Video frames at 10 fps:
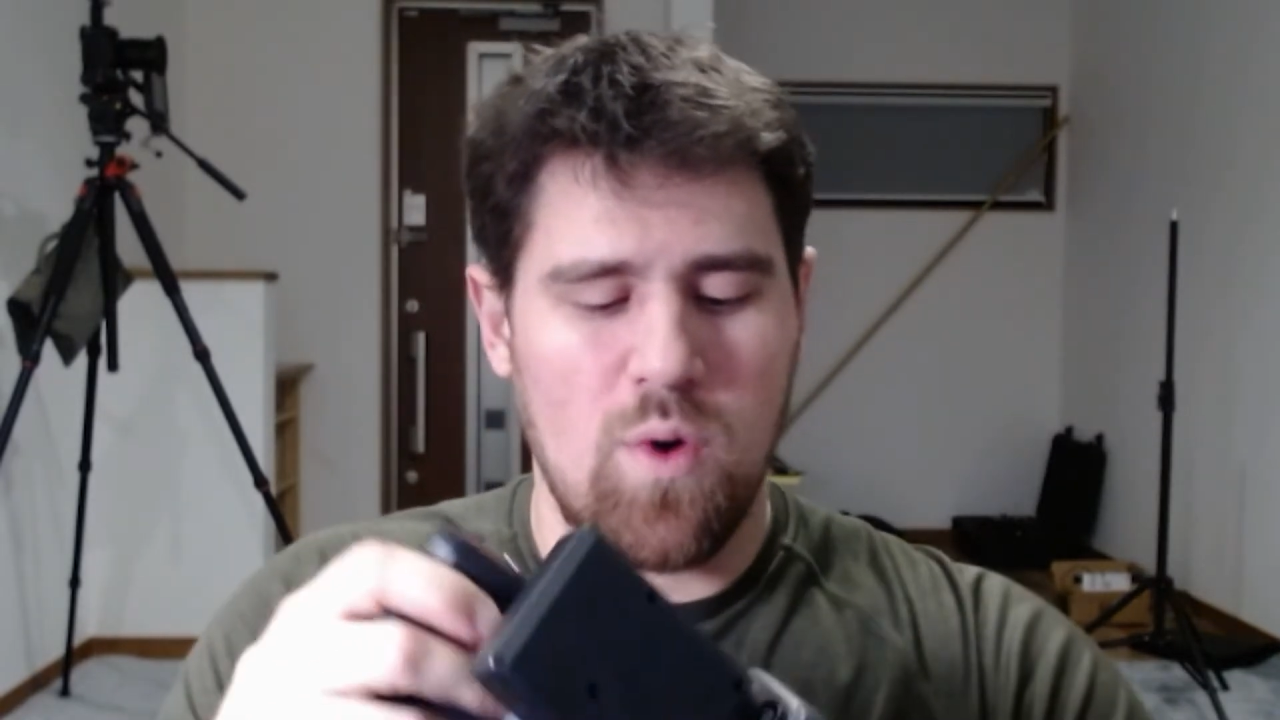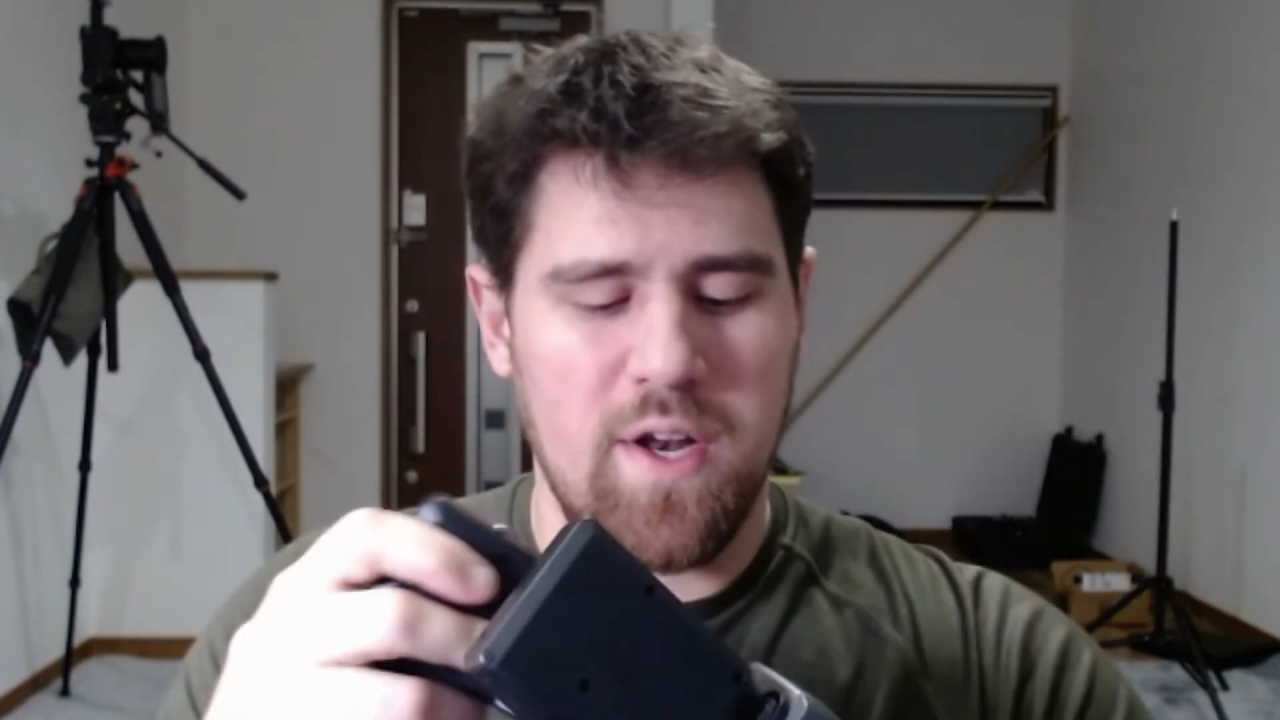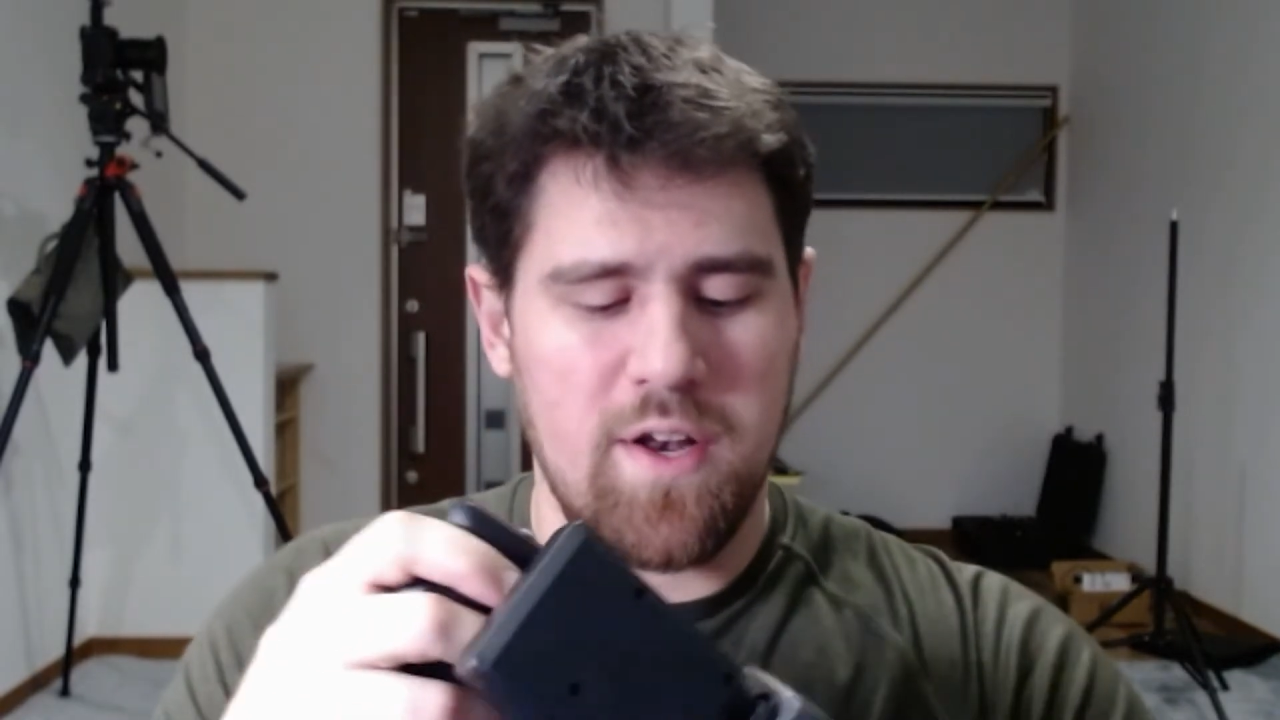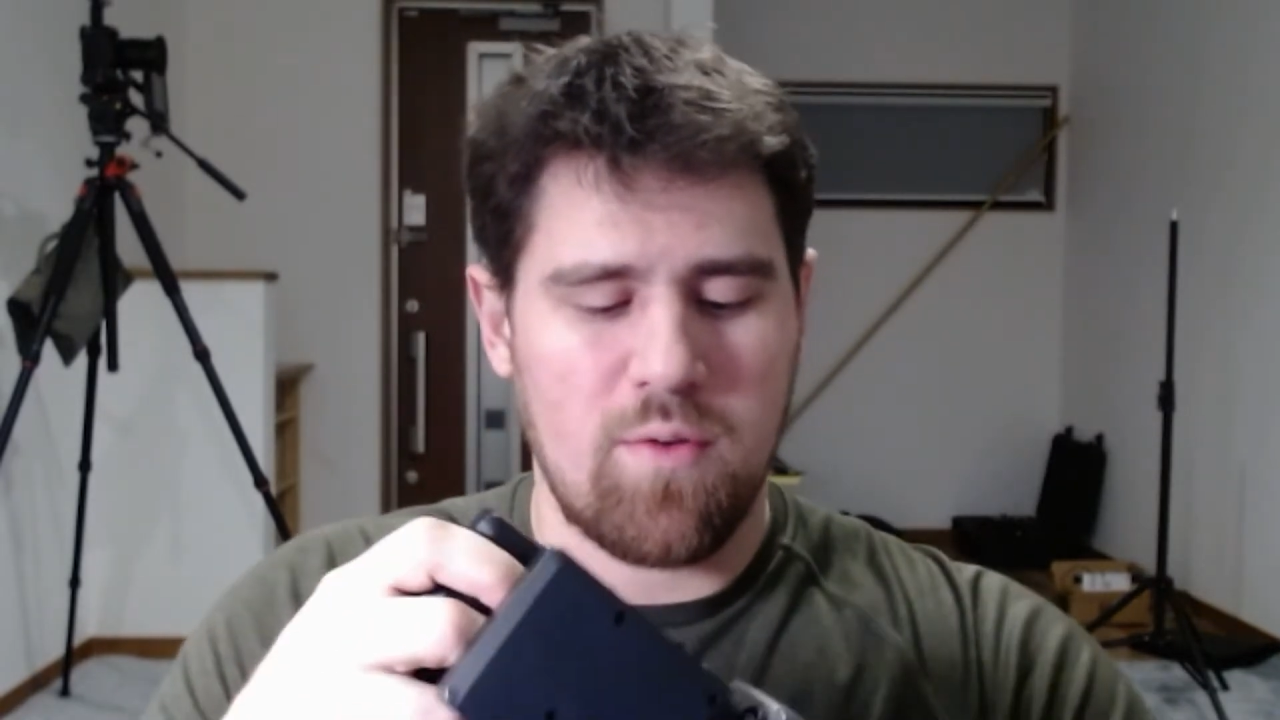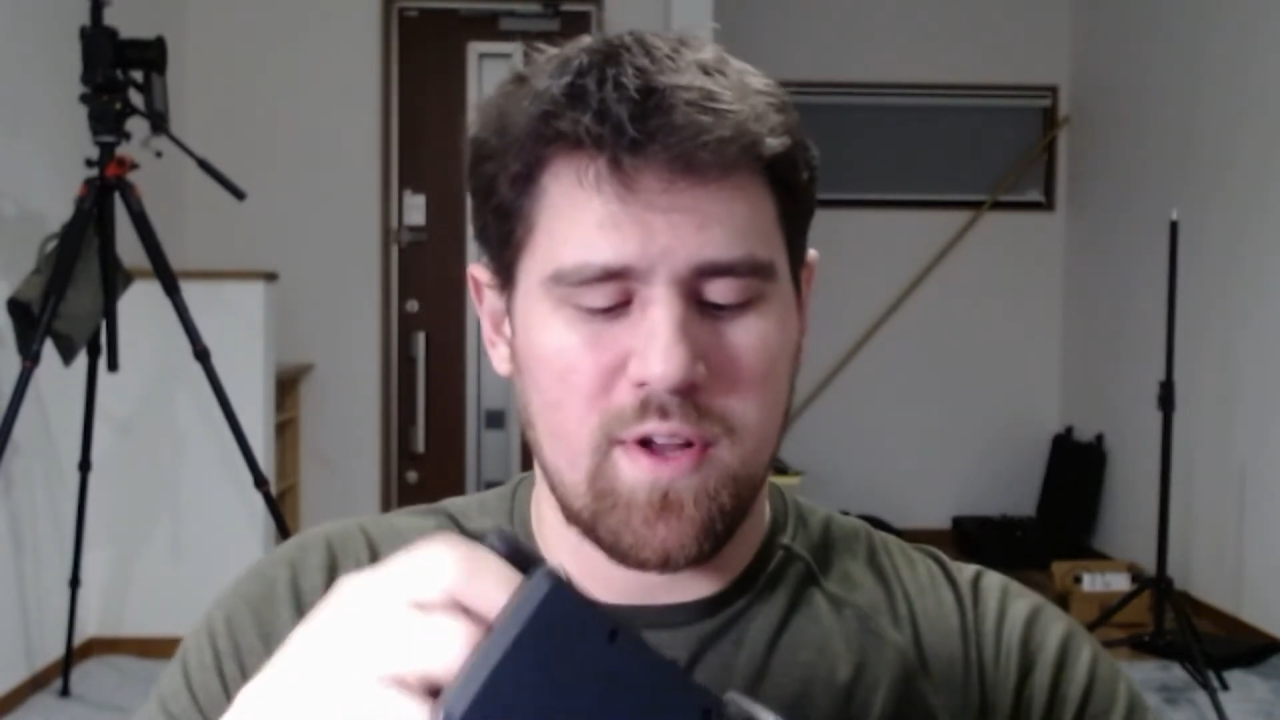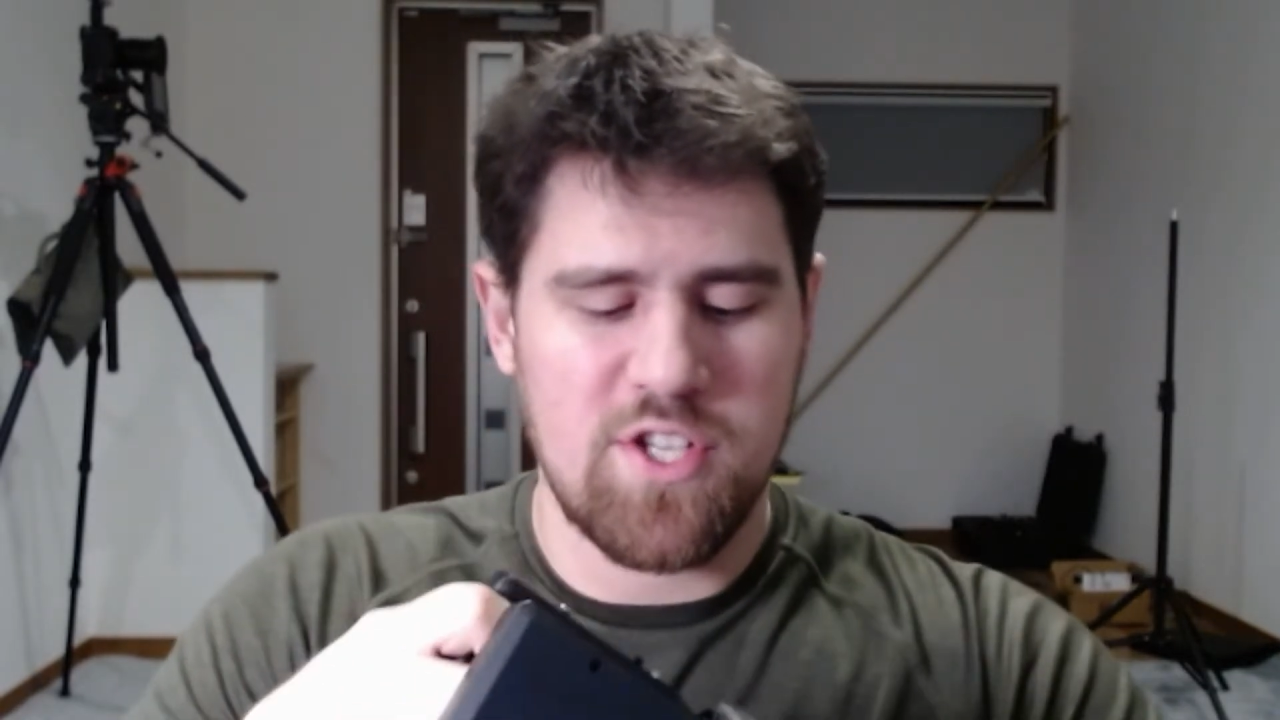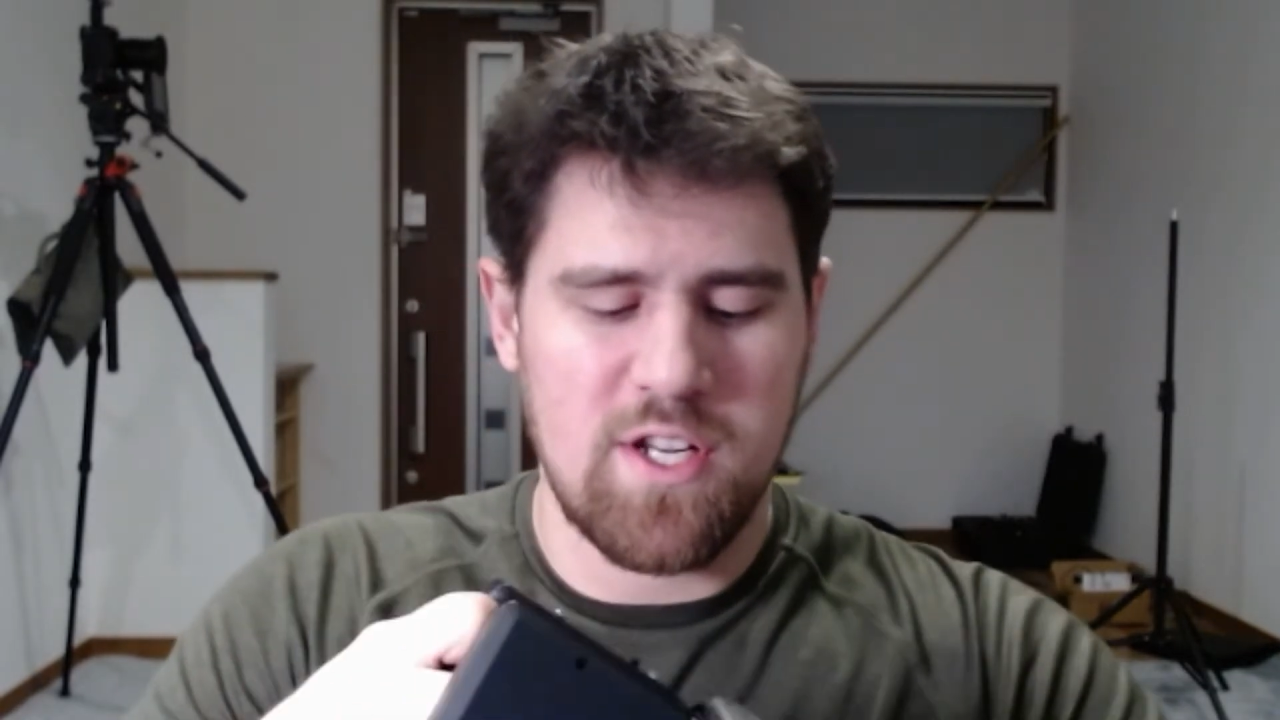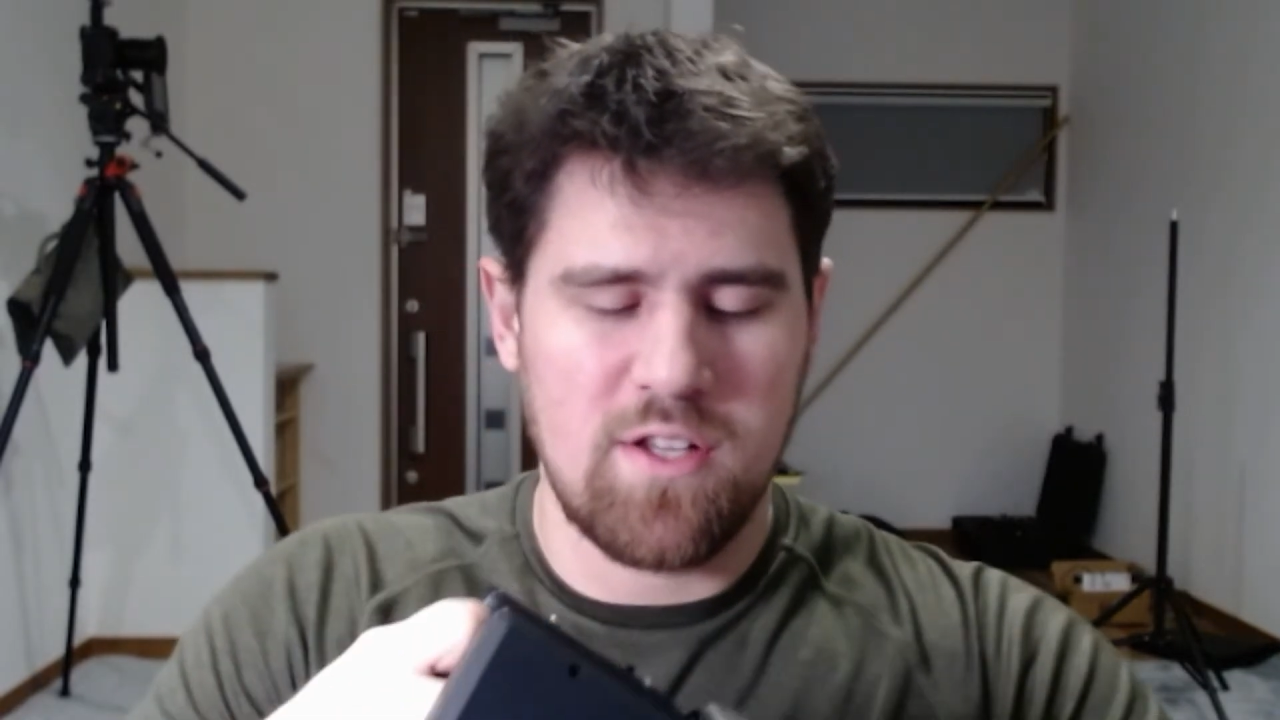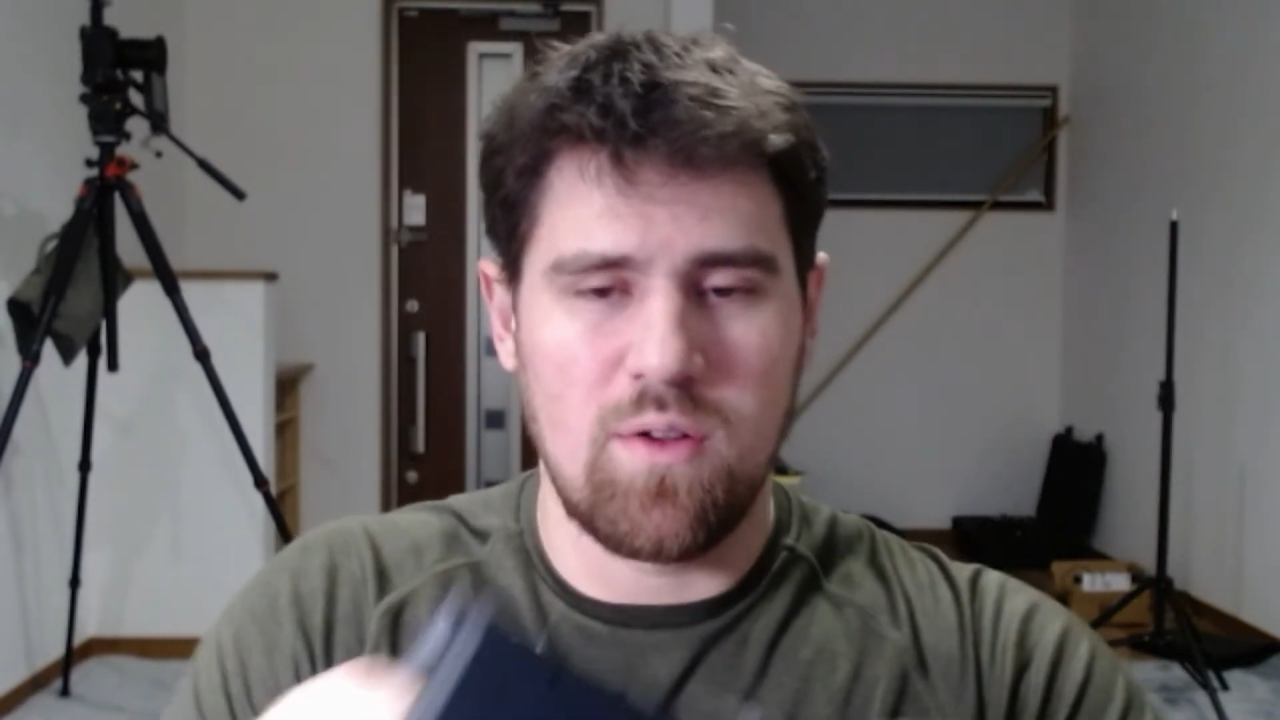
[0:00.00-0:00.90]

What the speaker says: into the right channel,